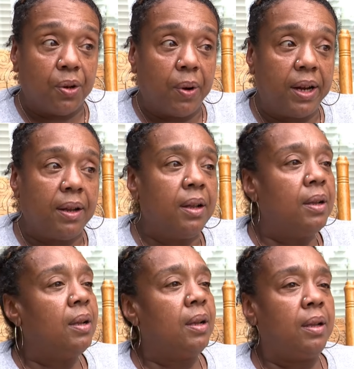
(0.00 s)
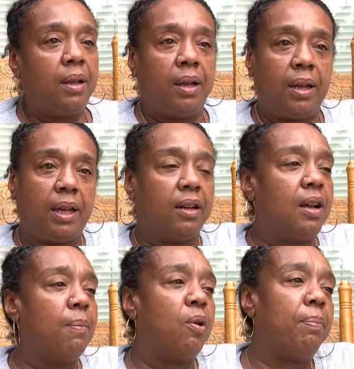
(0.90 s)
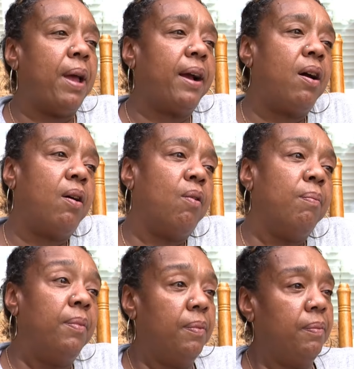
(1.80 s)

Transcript: do it, he can come on back home,